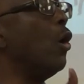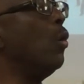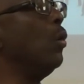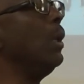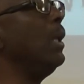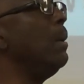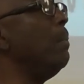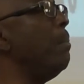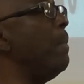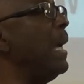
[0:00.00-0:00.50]

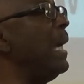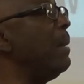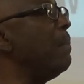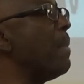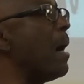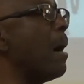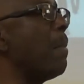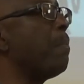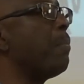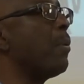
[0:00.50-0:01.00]
only make
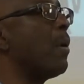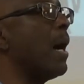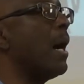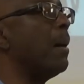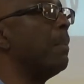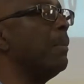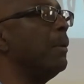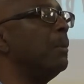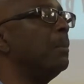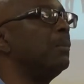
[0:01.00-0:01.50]
my
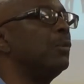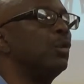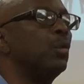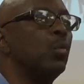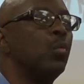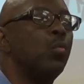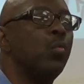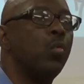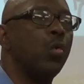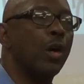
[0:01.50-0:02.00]
problems
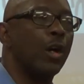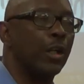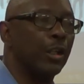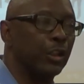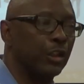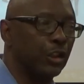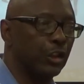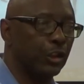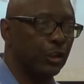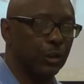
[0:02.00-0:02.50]

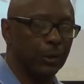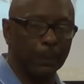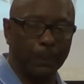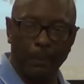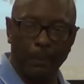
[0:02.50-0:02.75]
worse.